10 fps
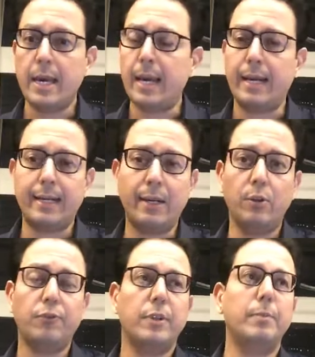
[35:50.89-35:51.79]
And I tell you,
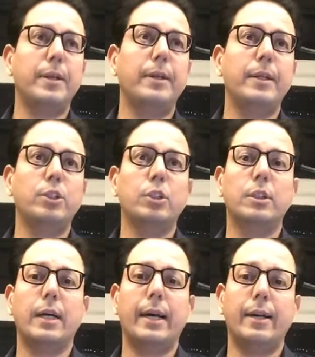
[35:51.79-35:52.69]
for the
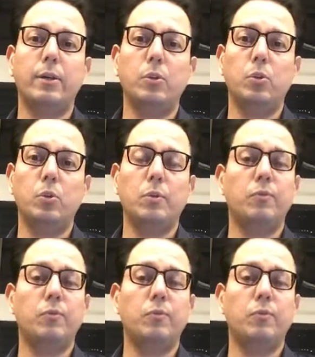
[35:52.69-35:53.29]
meditation, I do